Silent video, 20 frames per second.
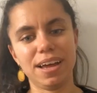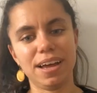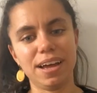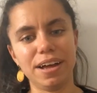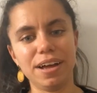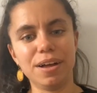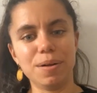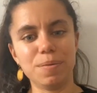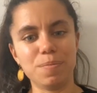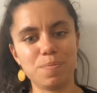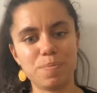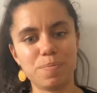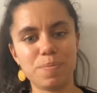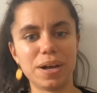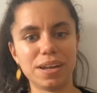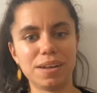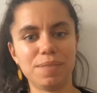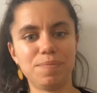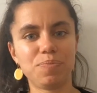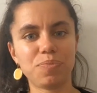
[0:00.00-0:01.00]
Um,
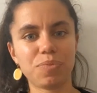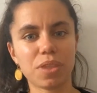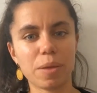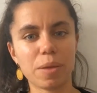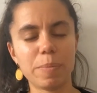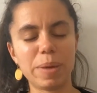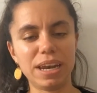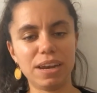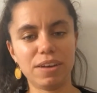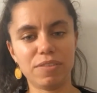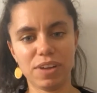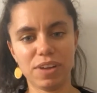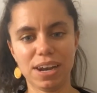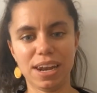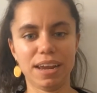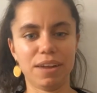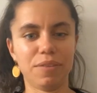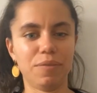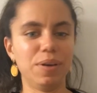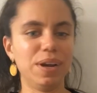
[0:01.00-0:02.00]
but but it felt
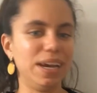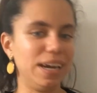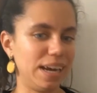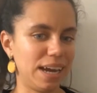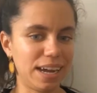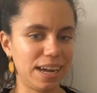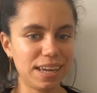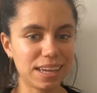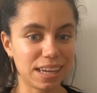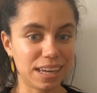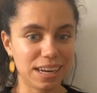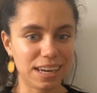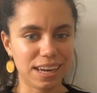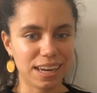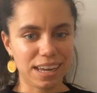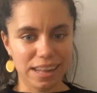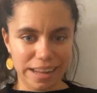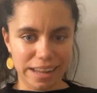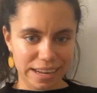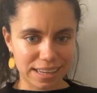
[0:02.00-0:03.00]
like really nice in
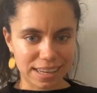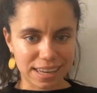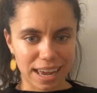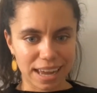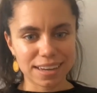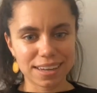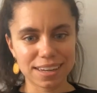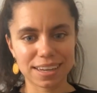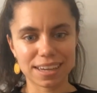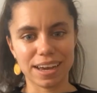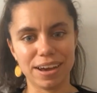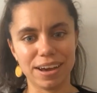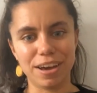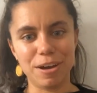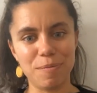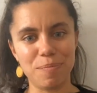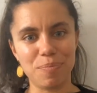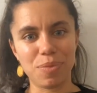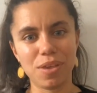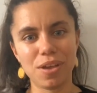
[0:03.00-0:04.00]
in that sense.
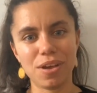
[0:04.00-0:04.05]
Um,